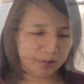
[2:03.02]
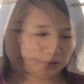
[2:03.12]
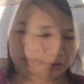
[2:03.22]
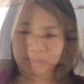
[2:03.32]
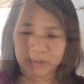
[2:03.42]

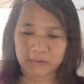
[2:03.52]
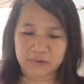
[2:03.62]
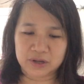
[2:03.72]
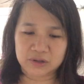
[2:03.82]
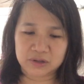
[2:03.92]
3 big
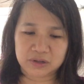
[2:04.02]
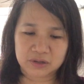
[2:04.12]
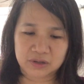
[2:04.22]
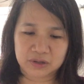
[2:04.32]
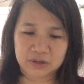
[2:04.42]
ones.
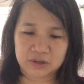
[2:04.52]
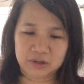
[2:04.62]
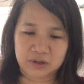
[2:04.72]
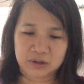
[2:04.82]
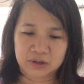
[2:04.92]

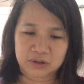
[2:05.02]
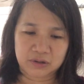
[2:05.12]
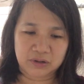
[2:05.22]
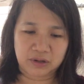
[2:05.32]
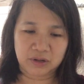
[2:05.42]

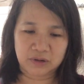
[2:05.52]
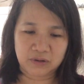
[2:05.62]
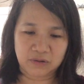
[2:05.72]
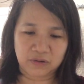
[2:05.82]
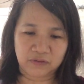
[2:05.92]
3
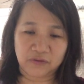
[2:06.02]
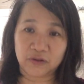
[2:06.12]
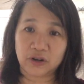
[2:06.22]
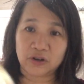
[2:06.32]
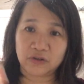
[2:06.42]
or
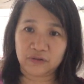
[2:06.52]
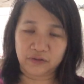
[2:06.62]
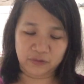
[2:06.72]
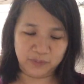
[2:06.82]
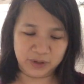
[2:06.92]

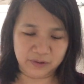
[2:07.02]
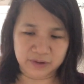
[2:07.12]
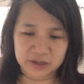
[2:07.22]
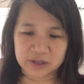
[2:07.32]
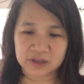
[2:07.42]
4. 4 big
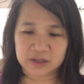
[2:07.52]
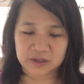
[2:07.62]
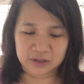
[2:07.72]
ones.